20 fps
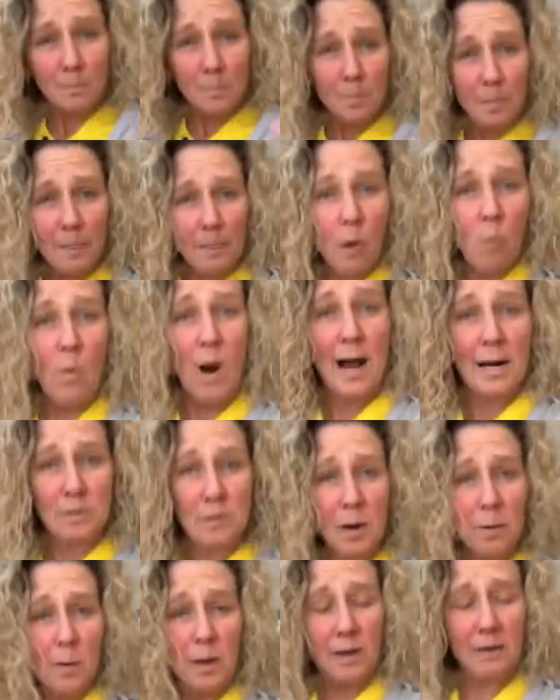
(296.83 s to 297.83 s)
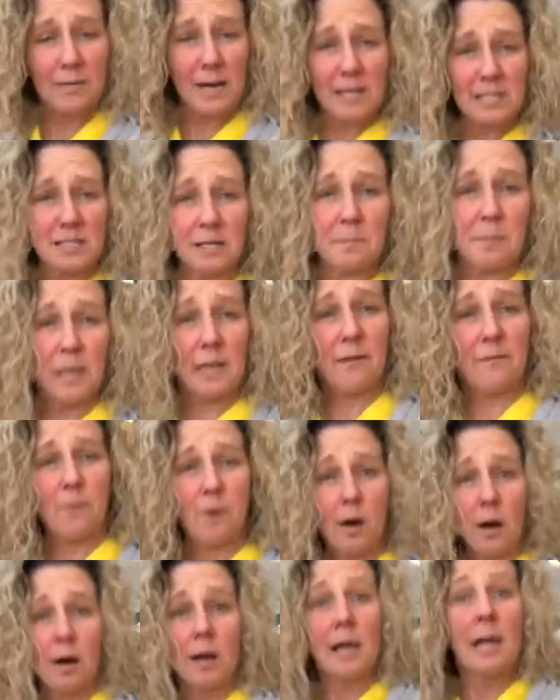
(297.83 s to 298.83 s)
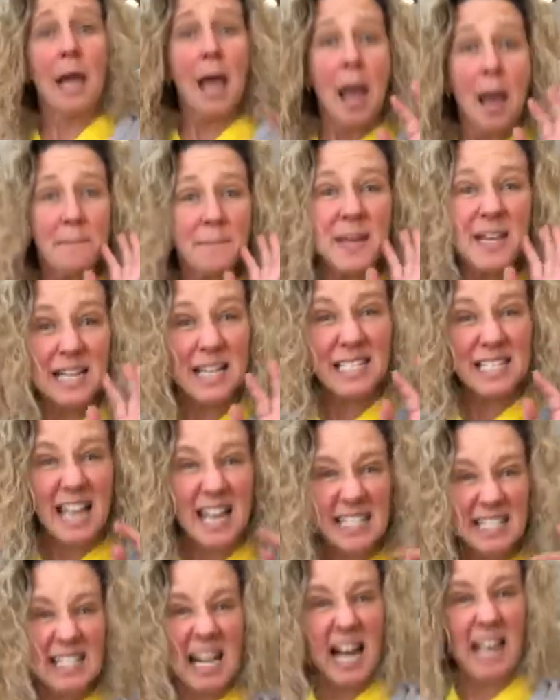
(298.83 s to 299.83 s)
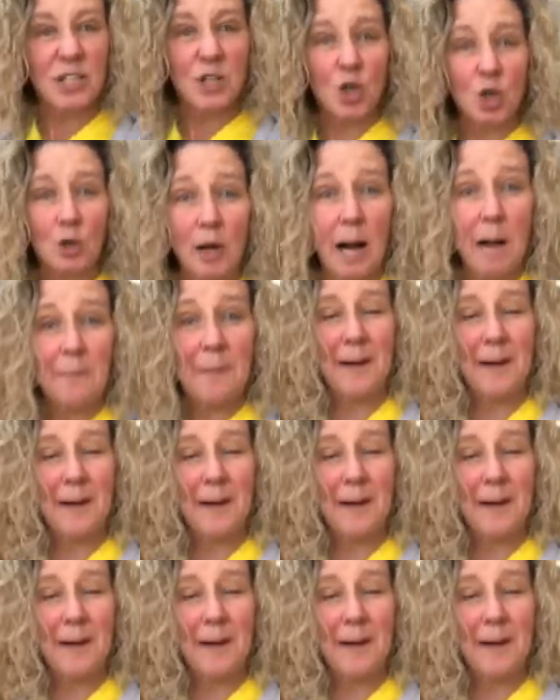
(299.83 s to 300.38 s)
Why do I want to raise some money for her? Because I signed her up